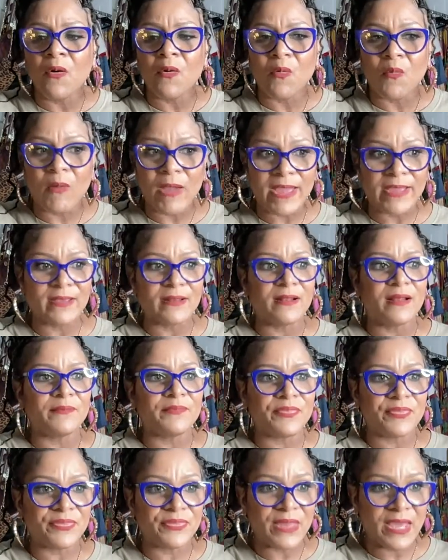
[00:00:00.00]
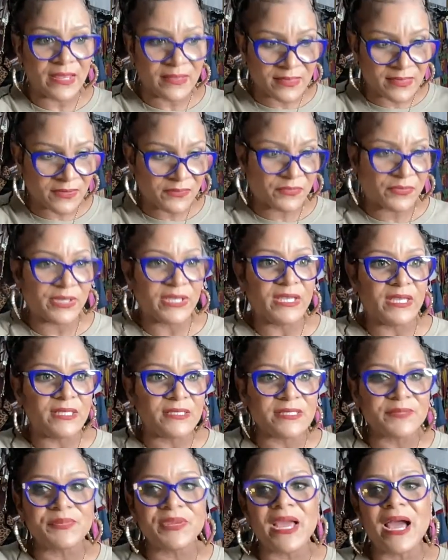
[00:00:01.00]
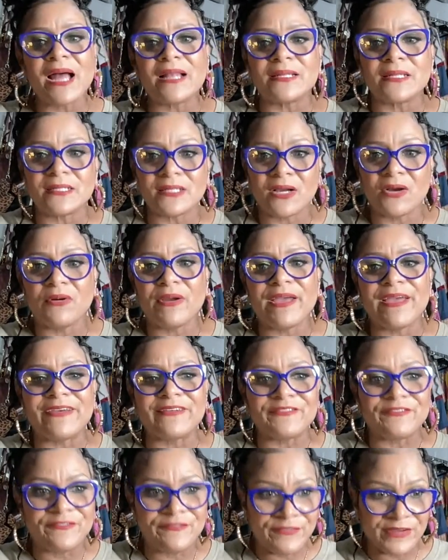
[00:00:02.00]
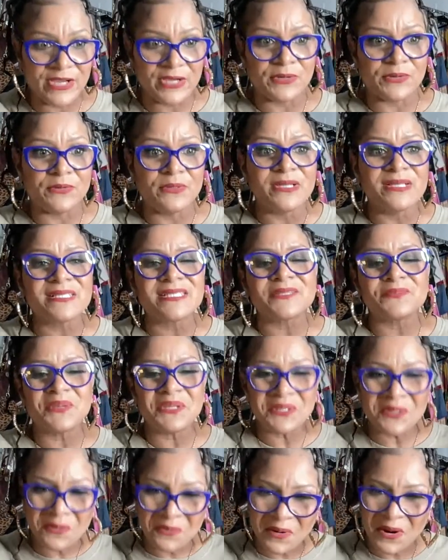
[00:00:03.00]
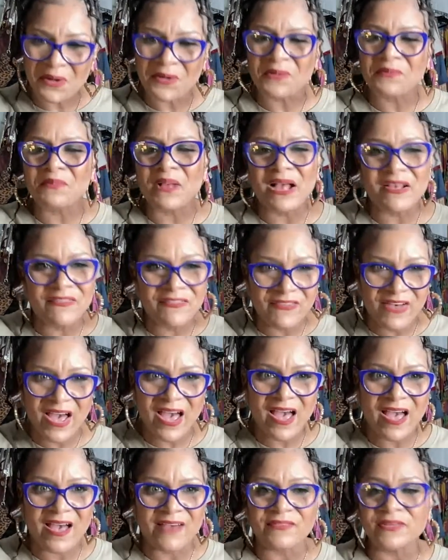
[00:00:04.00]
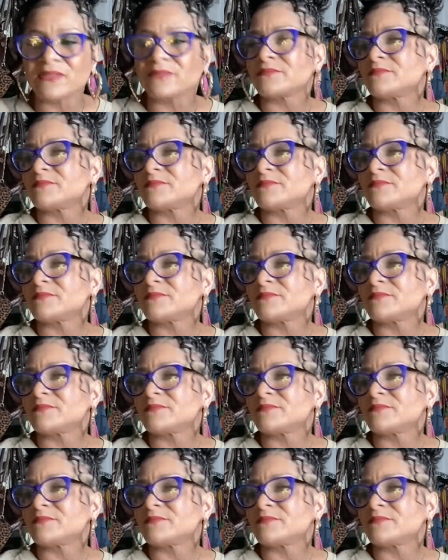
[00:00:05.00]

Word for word: Waking up at three to be out the door at so to be to work by five.